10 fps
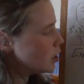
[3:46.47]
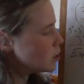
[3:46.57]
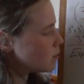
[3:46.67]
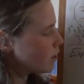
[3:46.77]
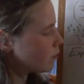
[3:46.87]

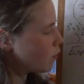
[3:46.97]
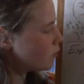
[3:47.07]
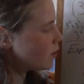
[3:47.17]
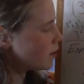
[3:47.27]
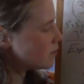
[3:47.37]
So I've got
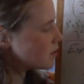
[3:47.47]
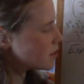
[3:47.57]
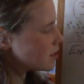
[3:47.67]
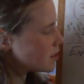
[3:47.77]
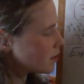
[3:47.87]
5 to the
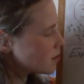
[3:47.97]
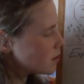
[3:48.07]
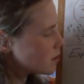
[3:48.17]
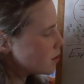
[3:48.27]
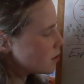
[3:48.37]

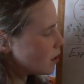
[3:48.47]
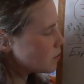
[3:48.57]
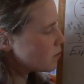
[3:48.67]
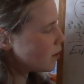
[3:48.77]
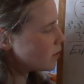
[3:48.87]
6
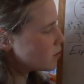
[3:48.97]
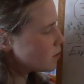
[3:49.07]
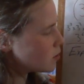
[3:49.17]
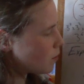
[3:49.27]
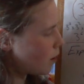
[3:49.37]
times 5 to
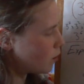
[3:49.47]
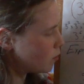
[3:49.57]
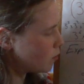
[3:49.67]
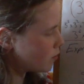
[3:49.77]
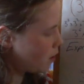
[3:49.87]
the
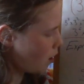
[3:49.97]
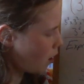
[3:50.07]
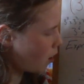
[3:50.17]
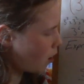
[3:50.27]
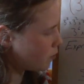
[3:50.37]
12
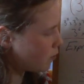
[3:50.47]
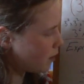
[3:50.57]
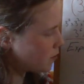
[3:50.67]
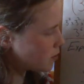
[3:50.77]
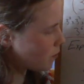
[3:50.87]
over
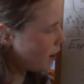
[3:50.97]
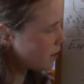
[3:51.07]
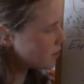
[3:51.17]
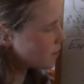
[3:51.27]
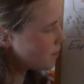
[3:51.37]
5
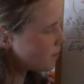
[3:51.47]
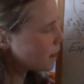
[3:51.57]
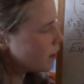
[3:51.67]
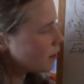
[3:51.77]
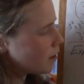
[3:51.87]
squared.
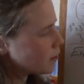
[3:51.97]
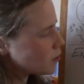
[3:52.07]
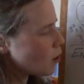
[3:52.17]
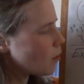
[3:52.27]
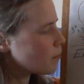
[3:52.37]
The
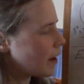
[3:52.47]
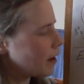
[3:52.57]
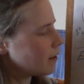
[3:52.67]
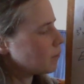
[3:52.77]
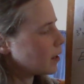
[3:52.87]
top
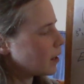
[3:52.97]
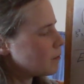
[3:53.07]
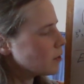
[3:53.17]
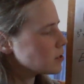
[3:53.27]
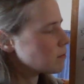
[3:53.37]
there, we're going to
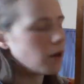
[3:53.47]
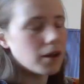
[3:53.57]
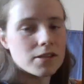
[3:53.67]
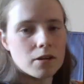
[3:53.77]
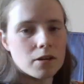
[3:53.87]

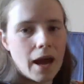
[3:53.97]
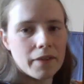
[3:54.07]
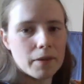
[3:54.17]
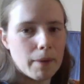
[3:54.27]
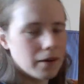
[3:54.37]
multiply, so we
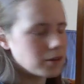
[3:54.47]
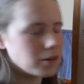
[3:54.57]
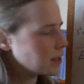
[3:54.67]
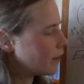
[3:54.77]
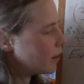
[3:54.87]
add the powers
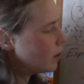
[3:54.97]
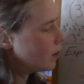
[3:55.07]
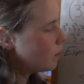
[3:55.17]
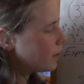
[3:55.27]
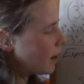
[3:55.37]
together,
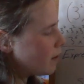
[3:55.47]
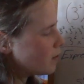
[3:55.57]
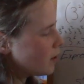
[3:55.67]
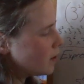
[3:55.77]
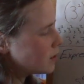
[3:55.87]
we get
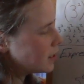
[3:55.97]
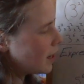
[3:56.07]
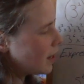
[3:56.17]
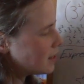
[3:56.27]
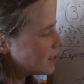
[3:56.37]
5 to the
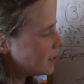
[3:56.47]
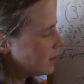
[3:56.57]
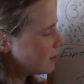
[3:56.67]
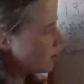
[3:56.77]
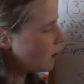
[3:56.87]

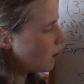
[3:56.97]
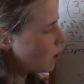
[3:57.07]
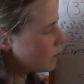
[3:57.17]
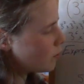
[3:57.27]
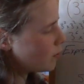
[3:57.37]
18
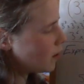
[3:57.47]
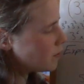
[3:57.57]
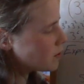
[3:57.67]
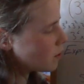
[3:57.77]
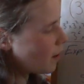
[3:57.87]
over
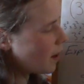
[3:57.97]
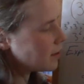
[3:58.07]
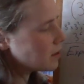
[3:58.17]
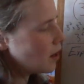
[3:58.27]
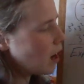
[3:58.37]
5
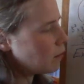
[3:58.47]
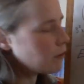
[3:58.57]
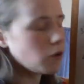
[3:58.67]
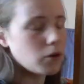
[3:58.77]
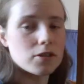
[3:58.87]
squared, and
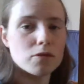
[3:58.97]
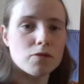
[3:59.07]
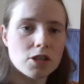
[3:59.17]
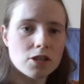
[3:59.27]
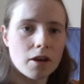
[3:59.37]
we've got a
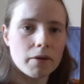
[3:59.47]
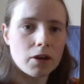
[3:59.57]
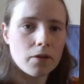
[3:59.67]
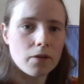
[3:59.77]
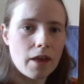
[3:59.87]
division
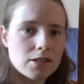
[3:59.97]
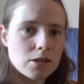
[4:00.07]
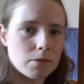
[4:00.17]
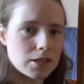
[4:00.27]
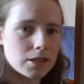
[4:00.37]
going on
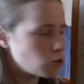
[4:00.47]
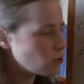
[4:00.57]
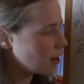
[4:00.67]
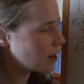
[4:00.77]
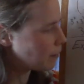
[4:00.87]
so we
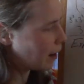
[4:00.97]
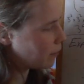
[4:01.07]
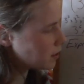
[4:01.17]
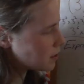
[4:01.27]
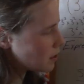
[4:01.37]
subtract the
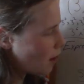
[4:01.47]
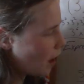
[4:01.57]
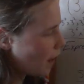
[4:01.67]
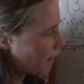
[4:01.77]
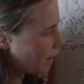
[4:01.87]
powers,
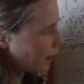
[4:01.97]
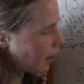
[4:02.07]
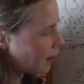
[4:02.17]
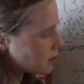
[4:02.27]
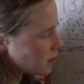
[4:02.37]
and that
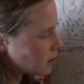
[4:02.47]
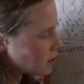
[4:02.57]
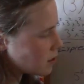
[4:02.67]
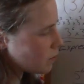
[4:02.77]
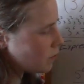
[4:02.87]
gets
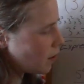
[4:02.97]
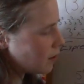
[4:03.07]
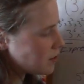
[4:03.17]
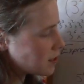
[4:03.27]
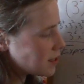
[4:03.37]
us
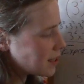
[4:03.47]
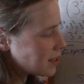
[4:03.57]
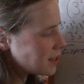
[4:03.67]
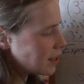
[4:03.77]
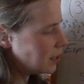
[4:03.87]
5 to the
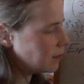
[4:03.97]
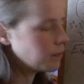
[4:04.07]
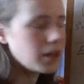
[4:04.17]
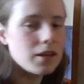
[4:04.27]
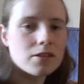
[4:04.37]
16.
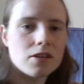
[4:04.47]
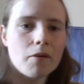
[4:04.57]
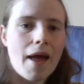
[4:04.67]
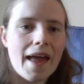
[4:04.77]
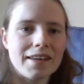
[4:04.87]

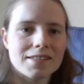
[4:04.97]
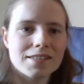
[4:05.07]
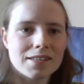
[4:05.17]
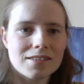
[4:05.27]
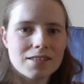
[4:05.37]
So n is
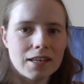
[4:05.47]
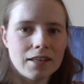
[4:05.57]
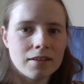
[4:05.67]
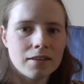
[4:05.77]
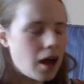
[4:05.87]

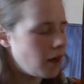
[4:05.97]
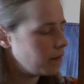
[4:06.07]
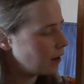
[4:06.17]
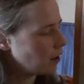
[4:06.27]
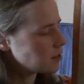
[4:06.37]
16, and
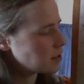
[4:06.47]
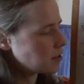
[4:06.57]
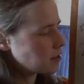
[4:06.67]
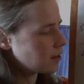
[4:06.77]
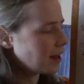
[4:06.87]
the answer
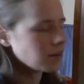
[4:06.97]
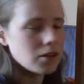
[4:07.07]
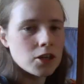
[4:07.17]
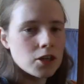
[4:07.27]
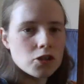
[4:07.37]
to that
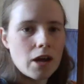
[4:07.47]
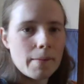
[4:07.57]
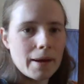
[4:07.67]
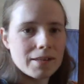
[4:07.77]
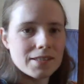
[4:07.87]
should
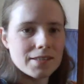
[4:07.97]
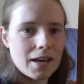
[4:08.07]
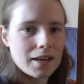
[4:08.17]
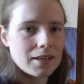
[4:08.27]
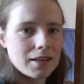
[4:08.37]
come out
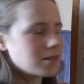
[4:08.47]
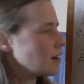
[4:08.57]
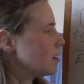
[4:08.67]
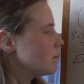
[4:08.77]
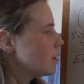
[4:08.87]
exactly the
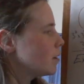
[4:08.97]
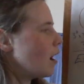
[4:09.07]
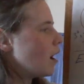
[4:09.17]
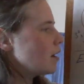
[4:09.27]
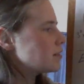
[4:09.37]
same
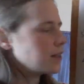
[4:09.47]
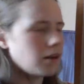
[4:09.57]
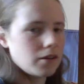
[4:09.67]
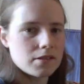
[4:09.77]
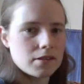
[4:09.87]
as the
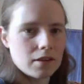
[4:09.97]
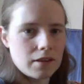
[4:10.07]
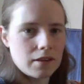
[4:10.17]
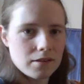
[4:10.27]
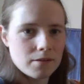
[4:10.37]
answer to
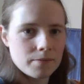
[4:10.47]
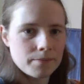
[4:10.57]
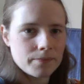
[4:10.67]
that.